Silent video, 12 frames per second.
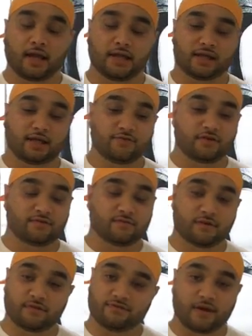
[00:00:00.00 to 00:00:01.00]
And
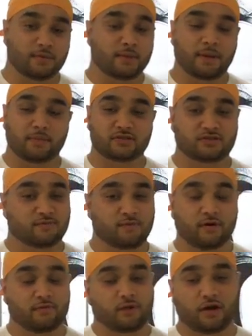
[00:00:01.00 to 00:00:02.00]
even family members
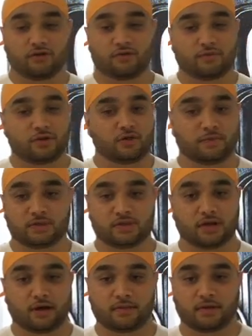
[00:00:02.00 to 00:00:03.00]
of mine who've been to
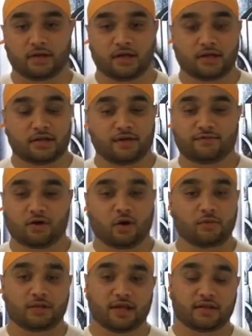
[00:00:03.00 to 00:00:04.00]
Punjab, they've
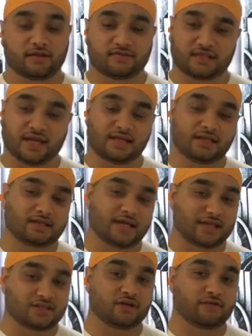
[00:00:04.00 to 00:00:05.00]
told me that they've sat in a
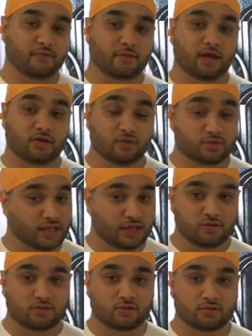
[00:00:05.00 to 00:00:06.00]
taxi of a man who was a
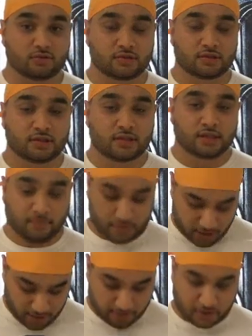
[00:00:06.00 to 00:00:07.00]
Hindu,
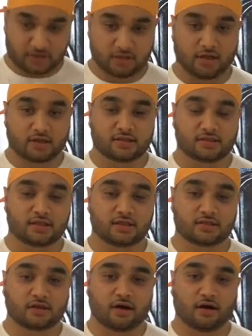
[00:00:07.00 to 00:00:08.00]
but he had a picture like this
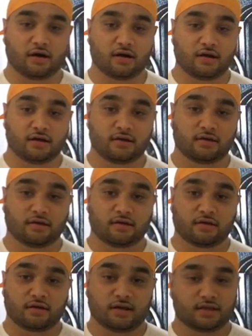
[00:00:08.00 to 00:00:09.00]
in his car.
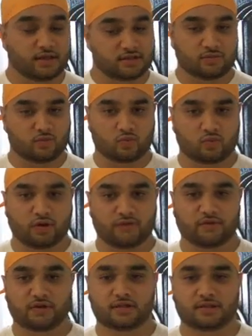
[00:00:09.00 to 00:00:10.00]
And they asked him, "Why
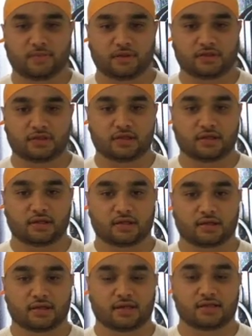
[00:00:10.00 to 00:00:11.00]
have you got this picture?"
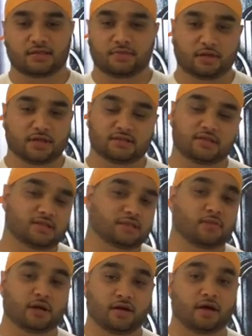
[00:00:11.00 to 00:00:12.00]
And he said, "Because this
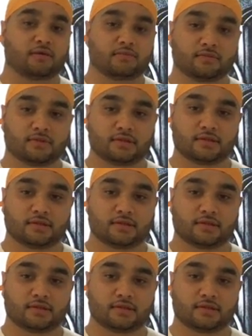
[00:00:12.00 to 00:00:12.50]
is my Ram.